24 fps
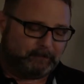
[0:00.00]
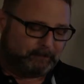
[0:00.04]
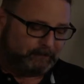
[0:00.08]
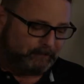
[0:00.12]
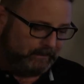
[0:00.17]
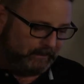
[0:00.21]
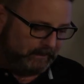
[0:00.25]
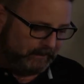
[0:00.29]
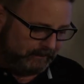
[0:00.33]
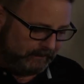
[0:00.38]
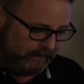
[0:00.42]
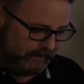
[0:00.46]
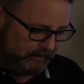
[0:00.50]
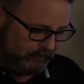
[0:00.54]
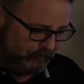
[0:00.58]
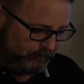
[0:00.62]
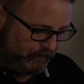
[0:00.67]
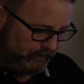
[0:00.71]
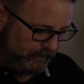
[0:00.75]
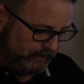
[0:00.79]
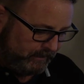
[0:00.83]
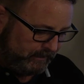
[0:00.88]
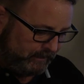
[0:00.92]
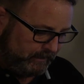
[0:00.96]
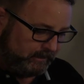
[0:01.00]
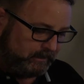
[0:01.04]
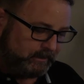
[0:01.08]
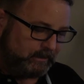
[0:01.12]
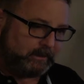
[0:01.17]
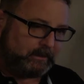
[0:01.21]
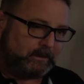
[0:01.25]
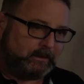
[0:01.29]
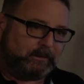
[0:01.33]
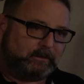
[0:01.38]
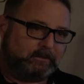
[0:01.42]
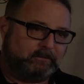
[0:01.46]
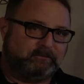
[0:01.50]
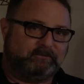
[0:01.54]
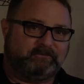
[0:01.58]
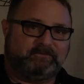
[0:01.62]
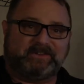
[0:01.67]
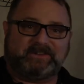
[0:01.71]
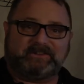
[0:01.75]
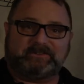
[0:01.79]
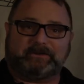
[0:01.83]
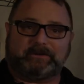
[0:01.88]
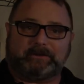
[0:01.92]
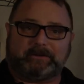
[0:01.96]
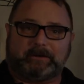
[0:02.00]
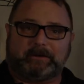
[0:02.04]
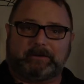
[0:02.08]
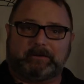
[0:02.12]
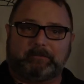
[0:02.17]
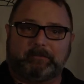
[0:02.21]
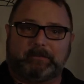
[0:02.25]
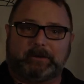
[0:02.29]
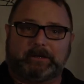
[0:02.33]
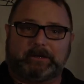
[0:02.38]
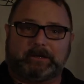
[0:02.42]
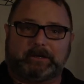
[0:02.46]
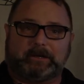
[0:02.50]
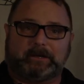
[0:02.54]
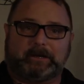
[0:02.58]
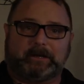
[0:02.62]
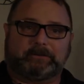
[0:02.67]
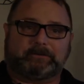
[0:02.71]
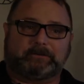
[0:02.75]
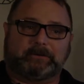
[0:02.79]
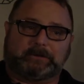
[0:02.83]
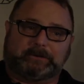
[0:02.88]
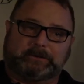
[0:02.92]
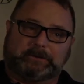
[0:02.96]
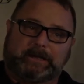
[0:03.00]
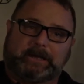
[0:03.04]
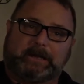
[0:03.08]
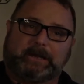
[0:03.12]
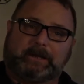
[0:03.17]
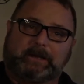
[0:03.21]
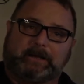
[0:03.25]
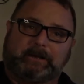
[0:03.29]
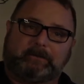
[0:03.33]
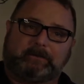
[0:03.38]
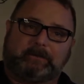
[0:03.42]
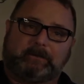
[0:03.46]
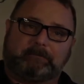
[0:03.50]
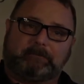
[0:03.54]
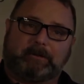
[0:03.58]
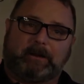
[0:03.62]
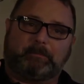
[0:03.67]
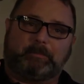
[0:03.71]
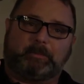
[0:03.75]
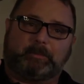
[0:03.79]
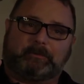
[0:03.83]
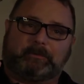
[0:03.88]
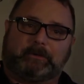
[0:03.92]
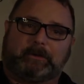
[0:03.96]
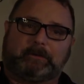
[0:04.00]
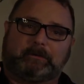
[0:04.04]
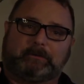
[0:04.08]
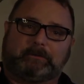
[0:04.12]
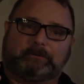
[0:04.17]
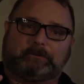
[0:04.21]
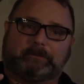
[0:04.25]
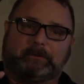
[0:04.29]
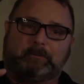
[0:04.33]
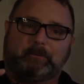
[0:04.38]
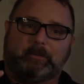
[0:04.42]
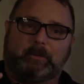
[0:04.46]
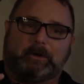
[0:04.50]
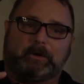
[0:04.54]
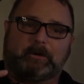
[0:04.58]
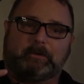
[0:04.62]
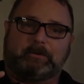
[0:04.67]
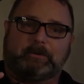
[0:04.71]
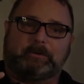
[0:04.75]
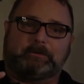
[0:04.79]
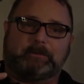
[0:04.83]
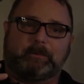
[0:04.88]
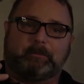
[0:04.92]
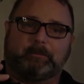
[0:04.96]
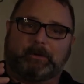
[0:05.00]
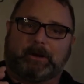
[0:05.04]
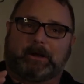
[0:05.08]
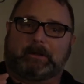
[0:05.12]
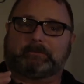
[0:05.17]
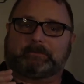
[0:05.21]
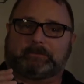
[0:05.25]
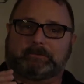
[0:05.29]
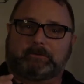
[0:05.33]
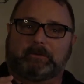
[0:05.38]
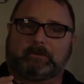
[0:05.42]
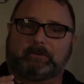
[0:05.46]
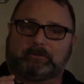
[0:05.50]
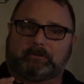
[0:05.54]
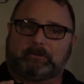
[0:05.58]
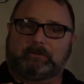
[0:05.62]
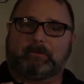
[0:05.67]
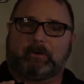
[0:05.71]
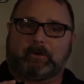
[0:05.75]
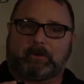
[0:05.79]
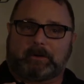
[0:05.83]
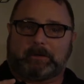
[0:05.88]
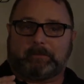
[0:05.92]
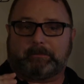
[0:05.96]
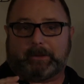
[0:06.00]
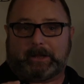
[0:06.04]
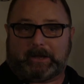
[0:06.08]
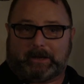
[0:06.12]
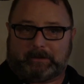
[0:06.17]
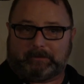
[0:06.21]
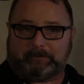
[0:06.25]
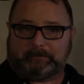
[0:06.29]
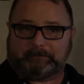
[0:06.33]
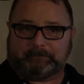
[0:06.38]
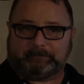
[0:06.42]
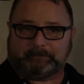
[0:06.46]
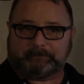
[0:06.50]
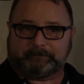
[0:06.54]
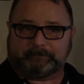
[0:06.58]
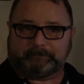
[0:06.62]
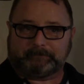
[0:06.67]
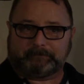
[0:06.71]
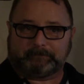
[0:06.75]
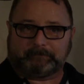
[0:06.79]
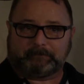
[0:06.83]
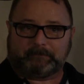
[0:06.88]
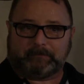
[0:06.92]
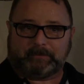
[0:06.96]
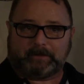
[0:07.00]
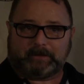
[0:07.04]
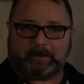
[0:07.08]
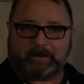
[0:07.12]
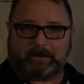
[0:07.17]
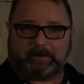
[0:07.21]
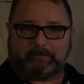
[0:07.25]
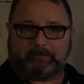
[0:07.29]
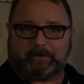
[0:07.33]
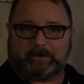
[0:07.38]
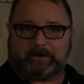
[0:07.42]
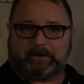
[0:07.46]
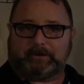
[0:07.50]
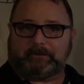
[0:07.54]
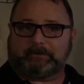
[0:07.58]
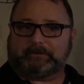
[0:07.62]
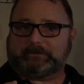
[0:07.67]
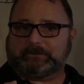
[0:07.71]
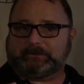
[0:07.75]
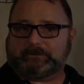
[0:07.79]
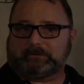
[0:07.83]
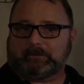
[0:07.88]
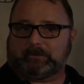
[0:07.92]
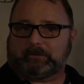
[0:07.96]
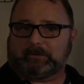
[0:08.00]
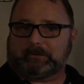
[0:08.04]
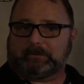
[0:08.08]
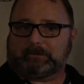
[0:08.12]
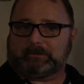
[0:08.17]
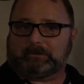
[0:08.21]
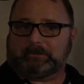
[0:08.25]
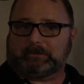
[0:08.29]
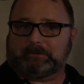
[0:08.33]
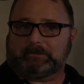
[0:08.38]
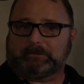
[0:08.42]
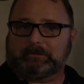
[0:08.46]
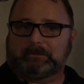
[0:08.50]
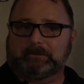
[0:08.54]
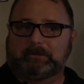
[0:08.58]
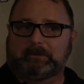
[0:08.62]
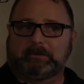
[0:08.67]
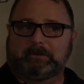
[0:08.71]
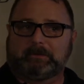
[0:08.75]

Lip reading: It can be visited, meaning it's a link that represents somewhere that the browser knows you've already been. Kind of a historical